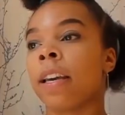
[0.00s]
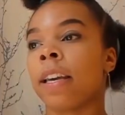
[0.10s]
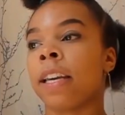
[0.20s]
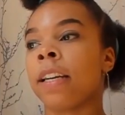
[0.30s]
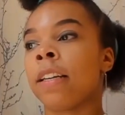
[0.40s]

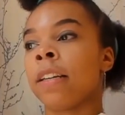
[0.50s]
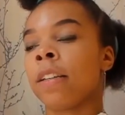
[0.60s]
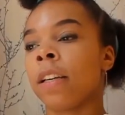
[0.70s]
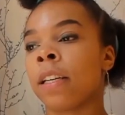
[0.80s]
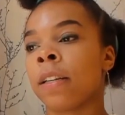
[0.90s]

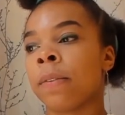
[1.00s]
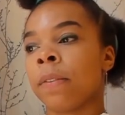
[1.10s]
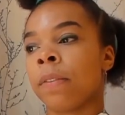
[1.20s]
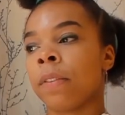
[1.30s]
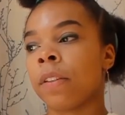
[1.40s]
In
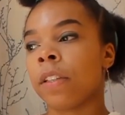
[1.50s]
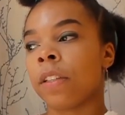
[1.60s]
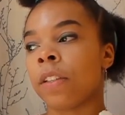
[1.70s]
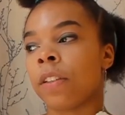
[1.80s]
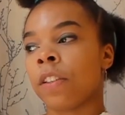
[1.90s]

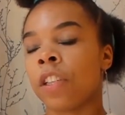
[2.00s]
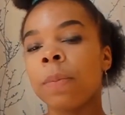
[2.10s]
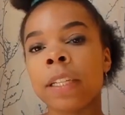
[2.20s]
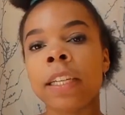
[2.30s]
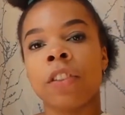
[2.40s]

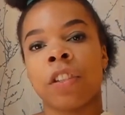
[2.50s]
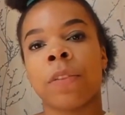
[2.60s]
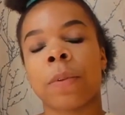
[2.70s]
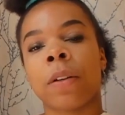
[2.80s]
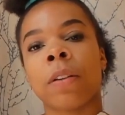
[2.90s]
Ghibli in
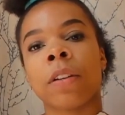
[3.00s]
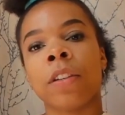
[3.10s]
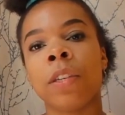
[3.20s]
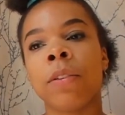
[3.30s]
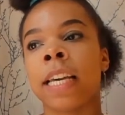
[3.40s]
general,
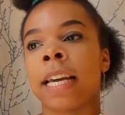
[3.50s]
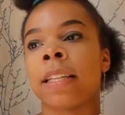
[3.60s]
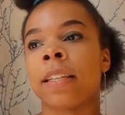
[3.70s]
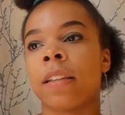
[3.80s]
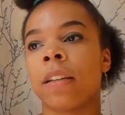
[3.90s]
you
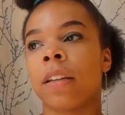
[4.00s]
get